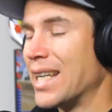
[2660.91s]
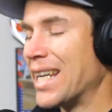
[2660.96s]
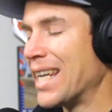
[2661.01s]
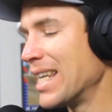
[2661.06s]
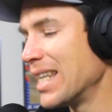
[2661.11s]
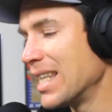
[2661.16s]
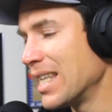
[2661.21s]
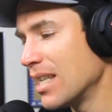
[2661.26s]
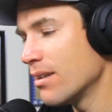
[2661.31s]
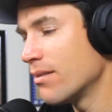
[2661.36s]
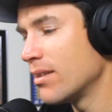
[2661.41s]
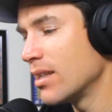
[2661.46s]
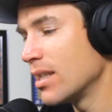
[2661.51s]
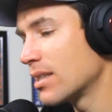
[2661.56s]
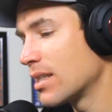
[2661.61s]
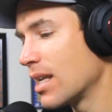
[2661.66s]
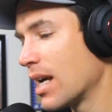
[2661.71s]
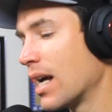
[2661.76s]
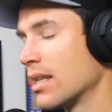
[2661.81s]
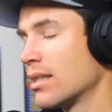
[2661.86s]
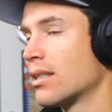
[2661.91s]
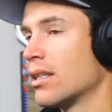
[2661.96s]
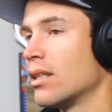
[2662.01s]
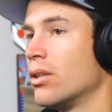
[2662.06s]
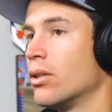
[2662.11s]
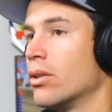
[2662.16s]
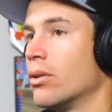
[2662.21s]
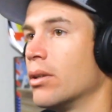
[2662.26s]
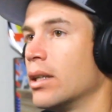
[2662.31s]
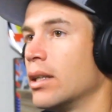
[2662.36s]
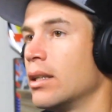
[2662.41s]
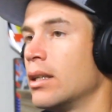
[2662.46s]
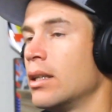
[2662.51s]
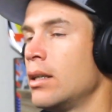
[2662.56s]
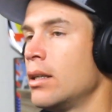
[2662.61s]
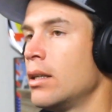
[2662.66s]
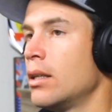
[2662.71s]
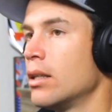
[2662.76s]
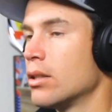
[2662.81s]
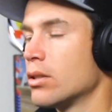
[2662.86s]
Any of these guys can do it.
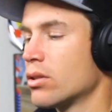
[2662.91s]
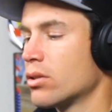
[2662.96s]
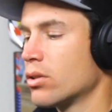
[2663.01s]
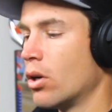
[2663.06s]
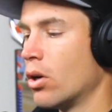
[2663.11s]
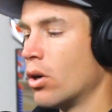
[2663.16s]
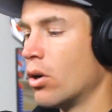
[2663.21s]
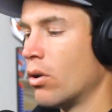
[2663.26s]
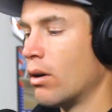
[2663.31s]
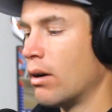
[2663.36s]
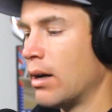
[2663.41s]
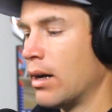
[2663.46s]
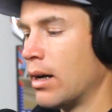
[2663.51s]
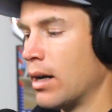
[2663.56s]
So